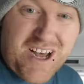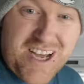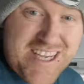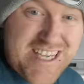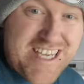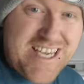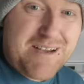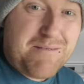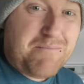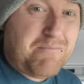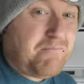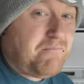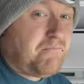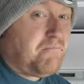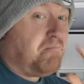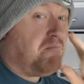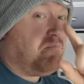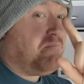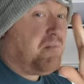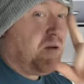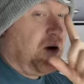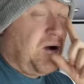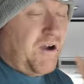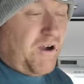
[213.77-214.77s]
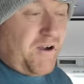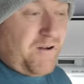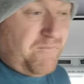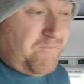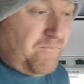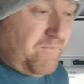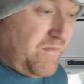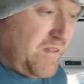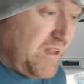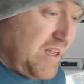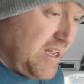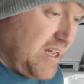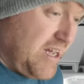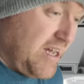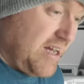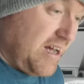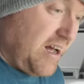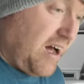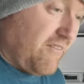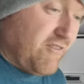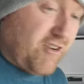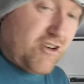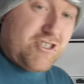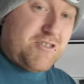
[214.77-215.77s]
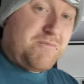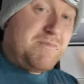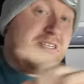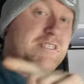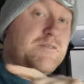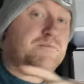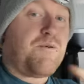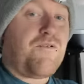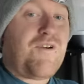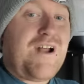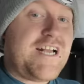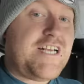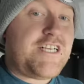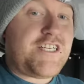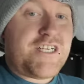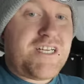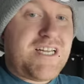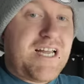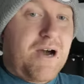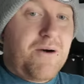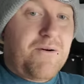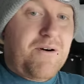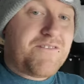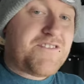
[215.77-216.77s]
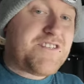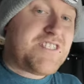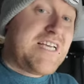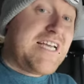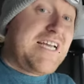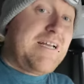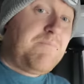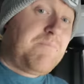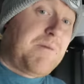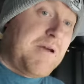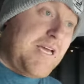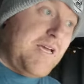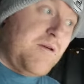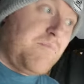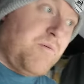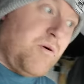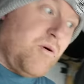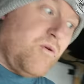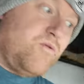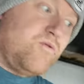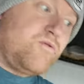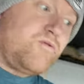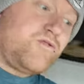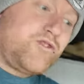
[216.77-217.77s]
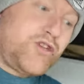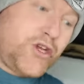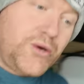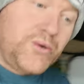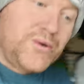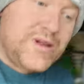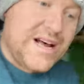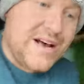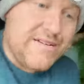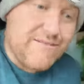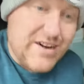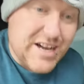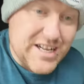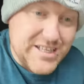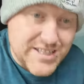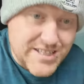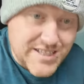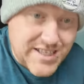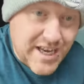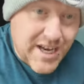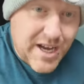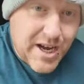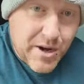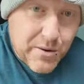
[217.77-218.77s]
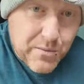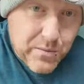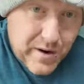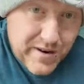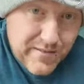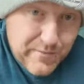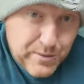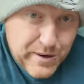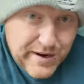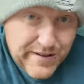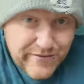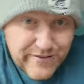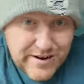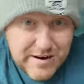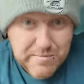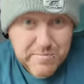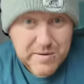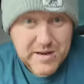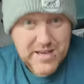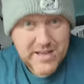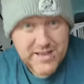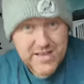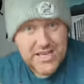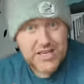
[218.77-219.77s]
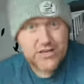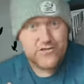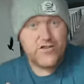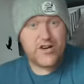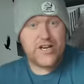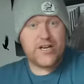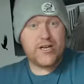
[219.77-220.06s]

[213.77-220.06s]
like it. But I've got some inspiration now. I've seen people do their vans, whether it be these